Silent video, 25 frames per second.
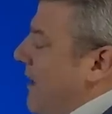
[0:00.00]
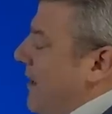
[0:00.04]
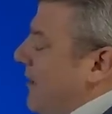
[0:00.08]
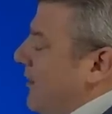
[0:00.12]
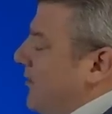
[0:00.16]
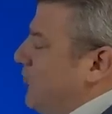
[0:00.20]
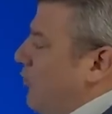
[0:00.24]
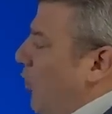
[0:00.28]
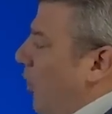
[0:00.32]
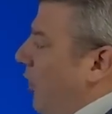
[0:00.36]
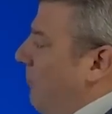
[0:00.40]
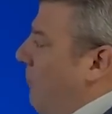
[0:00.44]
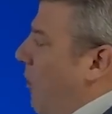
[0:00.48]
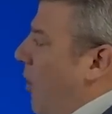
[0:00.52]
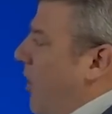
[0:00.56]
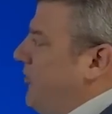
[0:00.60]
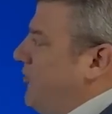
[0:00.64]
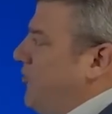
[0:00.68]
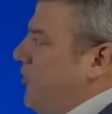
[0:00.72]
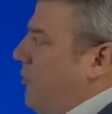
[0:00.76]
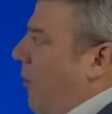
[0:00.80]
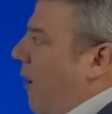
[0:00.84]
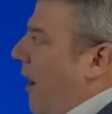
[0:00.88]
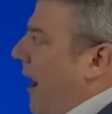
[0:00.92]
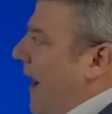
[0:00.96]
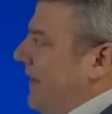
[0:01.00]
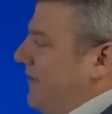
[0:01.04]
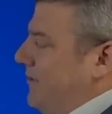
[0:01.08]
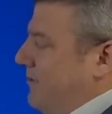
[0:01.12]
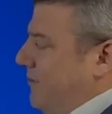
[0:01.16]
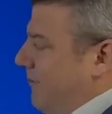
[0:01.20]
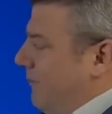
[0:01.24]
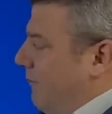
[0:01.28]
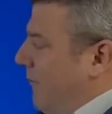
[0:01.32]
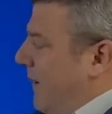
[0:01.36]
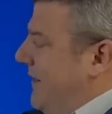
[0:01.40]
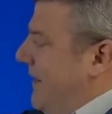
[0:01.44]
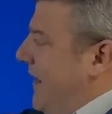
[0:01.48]
Soil moisture-wise,
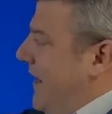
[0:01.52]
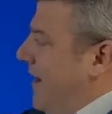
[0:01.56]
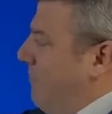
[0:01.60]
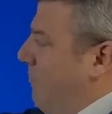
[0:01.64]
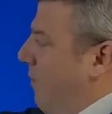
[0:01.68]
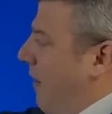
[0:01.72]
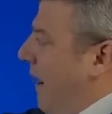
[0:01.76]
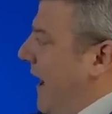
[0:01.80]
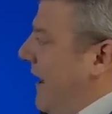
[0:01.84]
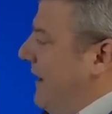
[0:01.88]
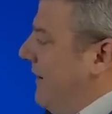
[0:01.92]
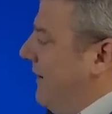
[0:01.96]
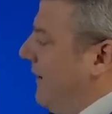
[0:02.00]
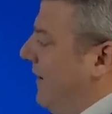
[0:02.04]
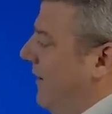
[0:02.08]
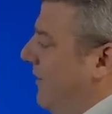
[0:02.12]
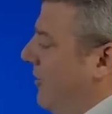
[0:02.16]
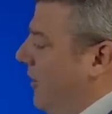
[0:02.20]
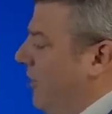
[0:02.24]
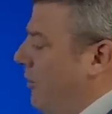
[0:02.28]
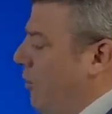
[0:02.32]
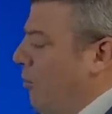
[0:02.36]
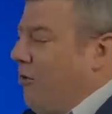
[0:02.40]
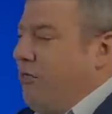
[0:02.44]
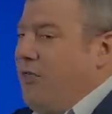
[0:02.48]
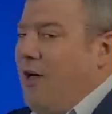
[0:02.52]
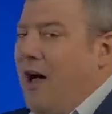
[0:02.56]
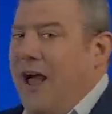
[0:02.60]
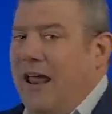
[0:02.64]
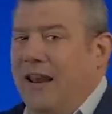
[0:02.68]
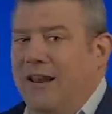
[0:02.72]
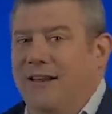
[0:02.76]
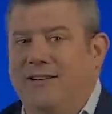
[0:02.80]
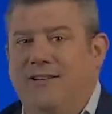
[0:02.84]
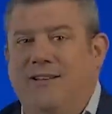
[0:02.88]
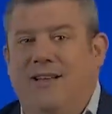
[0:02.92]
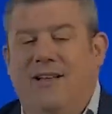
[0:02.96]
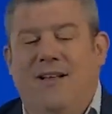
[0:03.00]
we need a break in the North
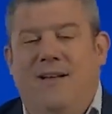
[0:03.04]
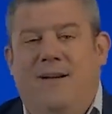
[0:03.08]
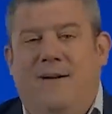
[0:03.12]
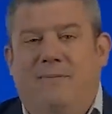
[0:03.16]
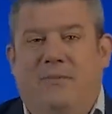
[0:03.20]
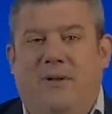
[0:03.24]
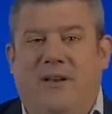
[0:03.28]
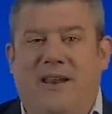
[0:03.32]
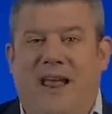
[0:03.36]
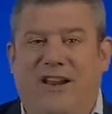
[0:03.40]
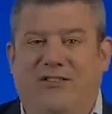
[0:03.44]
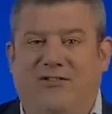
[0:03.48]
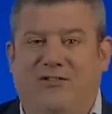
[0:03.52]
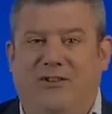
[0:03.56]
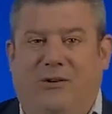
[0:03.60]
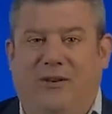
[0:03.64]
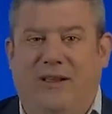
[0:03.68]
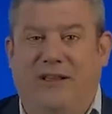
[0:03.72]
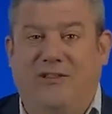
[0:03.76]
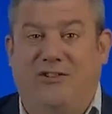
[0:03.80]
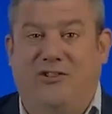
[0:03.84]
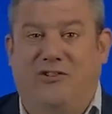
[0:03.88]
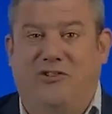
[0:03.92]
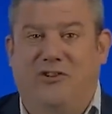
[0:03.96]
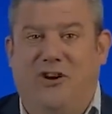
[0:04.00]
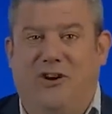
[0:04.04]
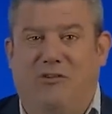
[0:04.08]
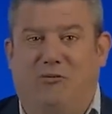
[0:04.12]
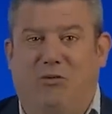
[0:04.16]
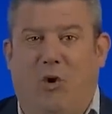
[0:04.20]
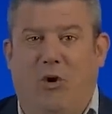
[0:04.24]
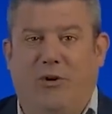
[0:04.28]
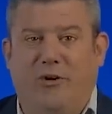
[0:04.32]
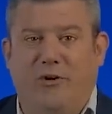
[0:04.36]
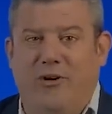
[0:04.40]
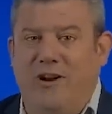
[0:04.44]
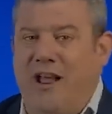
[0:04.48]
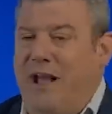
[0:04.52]
Island. The National Institute of
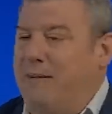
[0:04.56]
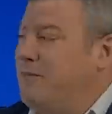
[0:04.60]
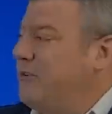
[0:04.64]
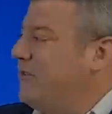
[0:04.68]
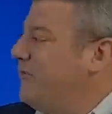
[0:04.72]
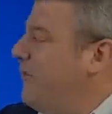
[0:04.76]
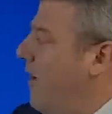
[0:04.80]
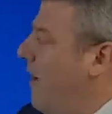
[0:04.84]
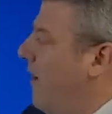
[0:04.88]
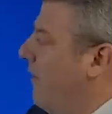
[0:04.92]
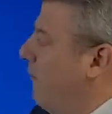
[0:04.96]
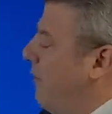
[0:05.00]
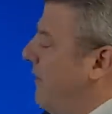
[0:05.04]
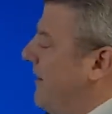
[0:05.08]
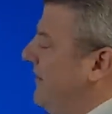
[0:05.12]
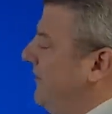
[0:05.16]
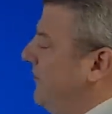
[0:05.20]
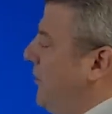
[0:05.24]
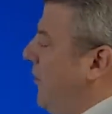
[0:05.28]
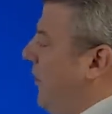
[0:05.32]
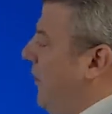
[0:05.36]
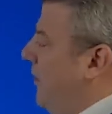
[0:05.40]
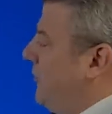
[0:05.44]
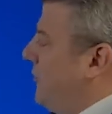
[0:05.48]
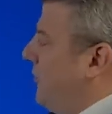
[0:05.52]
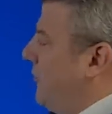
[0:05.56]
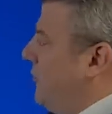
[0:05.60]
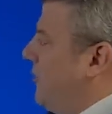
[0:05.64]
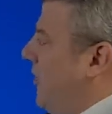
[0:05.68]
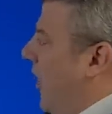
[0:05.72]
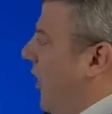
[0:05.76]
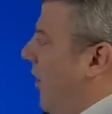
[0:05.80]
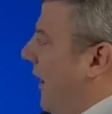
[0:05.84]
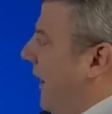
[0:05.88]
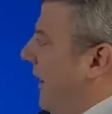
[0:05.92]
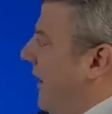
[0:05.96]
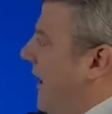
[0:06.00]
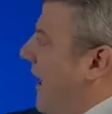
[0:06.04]
Water and Atmospheric Research
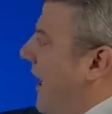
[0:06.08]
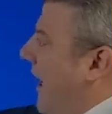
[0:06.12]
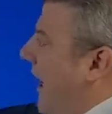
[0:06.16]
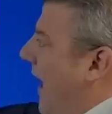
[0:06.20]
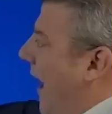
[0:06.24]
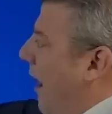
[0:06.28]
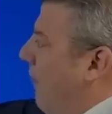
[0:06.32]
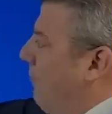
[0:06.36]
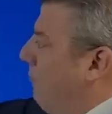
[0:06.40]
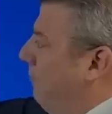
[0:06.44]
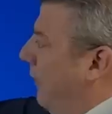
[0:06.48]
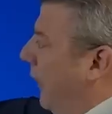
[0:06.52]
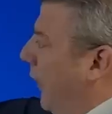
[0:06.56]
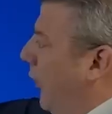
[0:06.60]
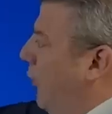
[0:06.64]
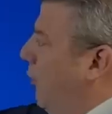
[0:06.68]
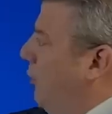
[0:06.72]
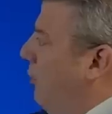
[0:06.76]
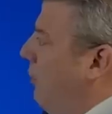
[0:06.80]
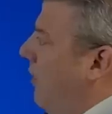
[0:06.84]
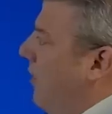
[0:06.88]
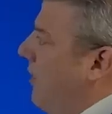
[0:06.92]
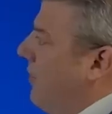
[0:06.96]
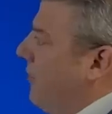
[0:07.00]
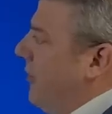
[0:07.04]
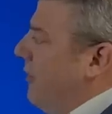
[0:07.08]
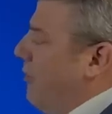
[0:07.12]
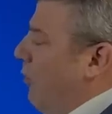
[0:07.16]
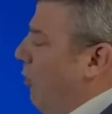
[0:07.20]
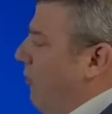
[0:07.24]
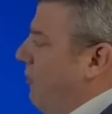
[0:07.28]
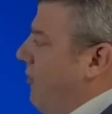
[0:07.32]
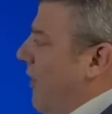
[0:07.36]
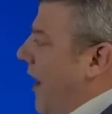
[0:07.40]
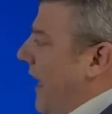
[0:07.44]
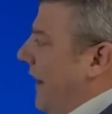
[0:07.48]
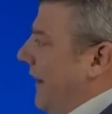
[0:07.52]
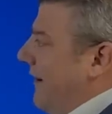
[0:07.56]
showing how blue the
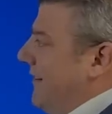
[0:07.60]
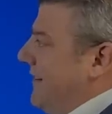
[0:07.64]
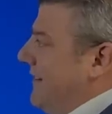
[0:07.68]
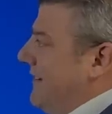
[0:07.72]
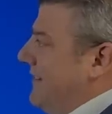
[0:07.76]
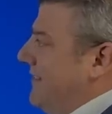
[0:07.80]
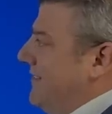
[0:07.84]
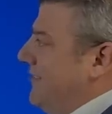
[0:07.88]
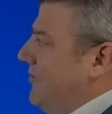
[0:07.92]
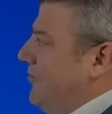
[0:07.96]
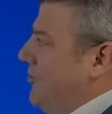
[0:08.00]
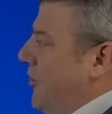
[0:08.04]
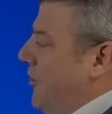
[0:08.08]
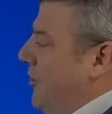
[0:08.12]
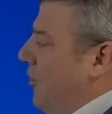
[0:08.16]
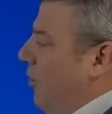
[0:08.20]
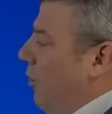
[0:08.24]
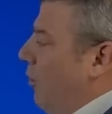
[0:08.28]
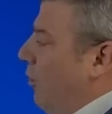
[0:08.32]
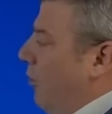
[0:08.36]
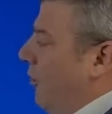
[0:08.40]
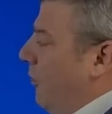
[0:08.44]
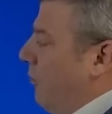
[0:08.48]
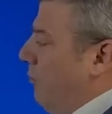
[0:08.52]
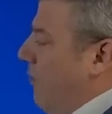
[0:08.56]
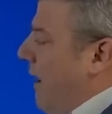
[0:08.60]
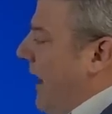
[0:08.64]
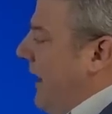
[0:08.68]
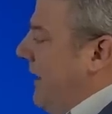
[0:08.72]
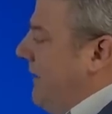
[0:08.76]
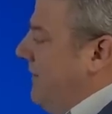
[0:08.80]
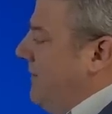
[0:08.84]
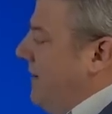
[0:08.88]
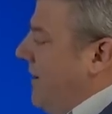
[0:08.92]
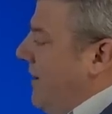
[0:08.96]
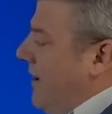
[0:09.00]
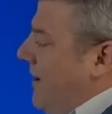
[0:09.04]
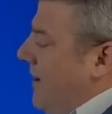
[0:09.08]
North Island is due to all the
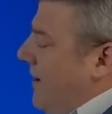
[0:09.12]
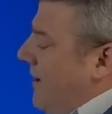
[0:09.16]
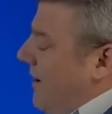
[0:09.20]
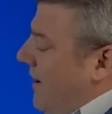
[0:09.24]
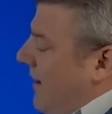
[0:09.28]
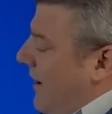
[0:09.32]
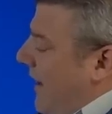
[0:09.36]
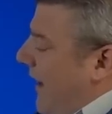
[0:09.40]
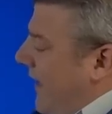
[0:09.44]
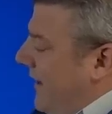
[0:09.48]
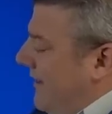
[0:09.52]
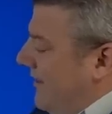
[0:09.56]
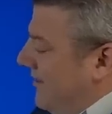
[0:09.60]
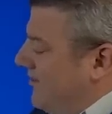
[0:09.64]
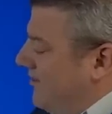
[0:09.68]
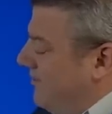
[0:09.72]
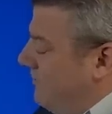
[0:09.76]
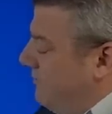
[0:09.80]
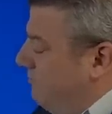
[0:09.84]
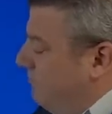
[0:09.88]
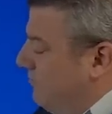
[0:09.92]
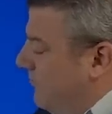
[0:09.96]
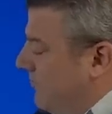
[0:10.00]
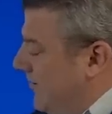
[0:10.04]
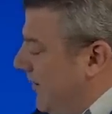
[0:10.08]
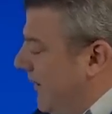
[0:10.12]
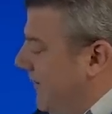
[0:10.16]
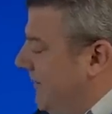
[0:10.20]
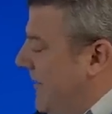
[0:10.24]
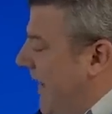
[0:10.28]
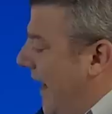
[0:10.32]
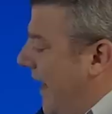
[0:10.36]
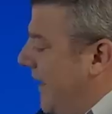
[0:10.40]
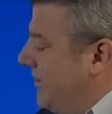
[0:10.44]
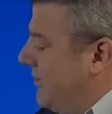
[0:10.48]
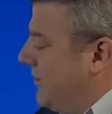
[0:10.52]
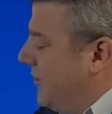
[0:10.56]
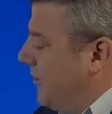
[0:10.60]
rain, and it's slid
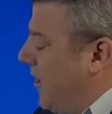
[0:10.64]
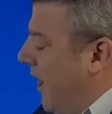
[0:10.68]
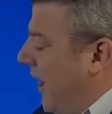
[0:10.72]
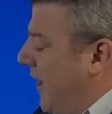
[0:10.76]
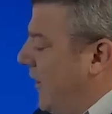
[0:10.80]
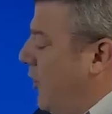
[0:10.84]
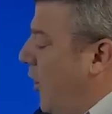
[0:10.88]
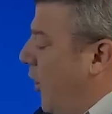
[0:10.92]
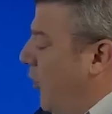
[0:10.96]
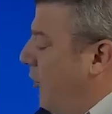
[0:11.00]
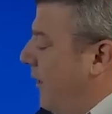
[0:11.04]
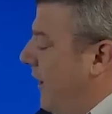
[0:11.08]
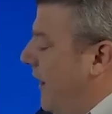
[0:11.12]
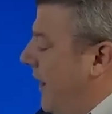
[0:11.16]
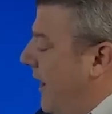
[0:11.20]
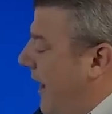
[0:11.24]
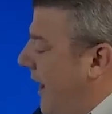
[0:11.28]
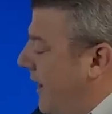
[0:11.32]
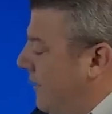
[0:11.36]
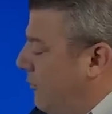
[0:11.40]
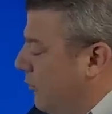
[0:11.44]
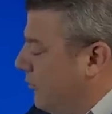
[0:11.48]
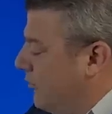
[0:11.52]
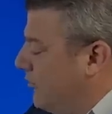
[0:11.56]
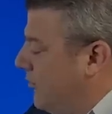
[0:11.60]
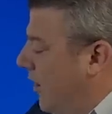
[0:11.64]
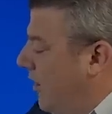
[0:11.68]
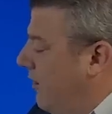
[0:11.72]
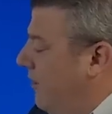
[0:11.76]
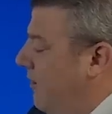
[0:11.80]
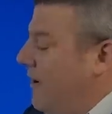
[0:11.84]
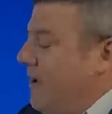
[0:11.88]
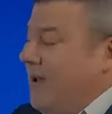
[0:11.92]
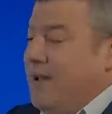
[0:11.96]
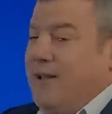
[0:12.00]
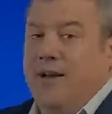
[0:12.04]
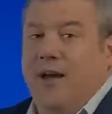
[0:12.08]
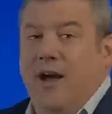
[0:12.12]
down to Kaikoura and also
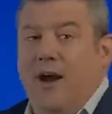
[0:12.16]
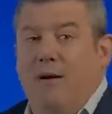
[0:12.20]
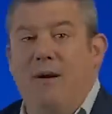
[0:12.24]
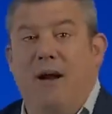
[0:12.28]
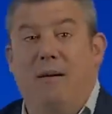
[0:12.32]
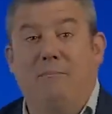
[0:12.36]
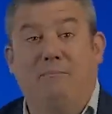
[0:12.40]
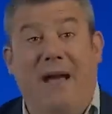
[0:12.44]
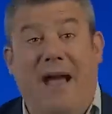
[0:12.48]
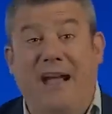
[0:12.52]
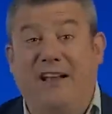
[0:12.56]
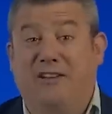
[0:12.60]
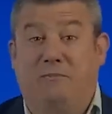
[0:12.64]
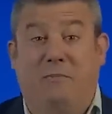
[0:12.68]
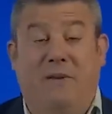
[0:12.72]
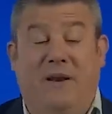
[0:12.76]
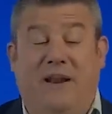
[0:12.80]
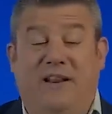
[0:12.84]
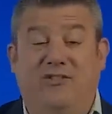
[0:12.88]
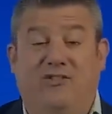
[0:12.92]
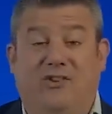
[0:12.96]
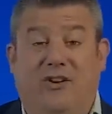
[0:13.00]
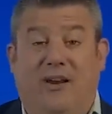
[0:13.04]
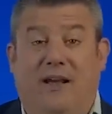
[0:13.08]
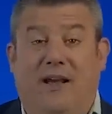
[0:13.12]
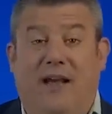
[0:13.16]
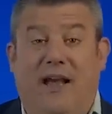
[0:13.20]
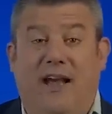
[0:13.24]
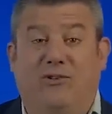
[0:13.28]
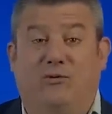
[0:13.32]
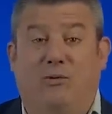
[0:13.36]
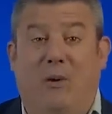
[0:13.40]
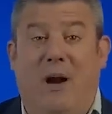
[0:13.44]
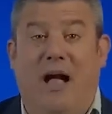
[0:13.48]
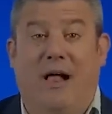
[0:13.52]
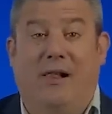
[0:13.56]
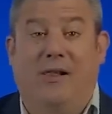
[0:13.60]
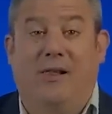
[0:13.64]
around Banks Peninsula as
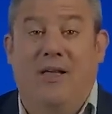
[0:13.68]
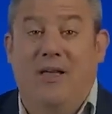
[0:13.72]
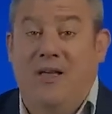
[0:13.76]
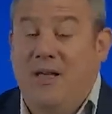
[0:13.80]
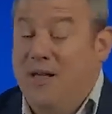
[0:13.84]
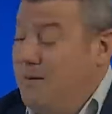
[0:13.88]
well.